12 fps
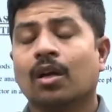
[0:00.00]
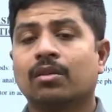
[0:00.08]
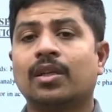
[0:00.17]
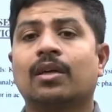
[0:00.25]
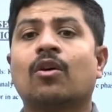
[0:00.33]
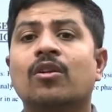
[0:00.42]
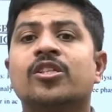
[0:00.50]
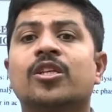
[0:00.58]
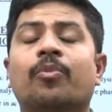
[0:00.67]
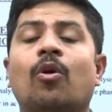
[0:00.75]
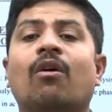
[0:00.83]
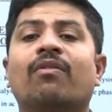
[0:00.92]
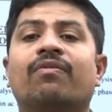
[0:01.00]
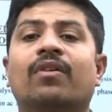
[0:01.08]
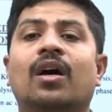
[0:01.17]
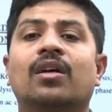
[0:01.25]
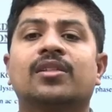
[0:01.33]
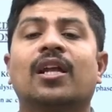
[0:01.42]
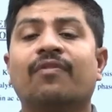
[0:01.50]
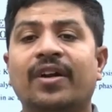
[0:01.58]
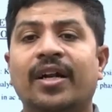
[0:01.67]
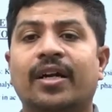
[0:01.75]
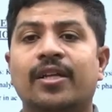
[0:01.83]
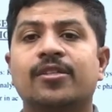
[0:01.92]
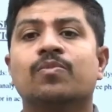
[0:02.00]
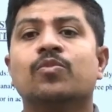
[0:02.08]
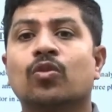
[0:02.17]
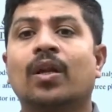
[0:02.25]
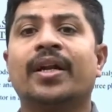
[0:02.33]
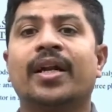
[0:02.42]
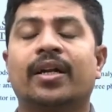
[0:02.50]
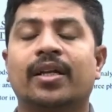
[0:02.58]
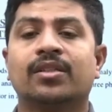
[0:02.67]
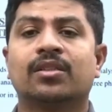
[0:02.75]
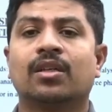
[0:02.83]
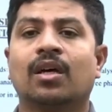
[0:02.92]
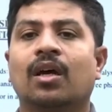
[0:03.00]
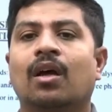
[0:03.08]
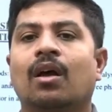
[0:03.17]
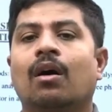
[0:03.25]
the concept of uh, self-inductance, mutual inductance, uh,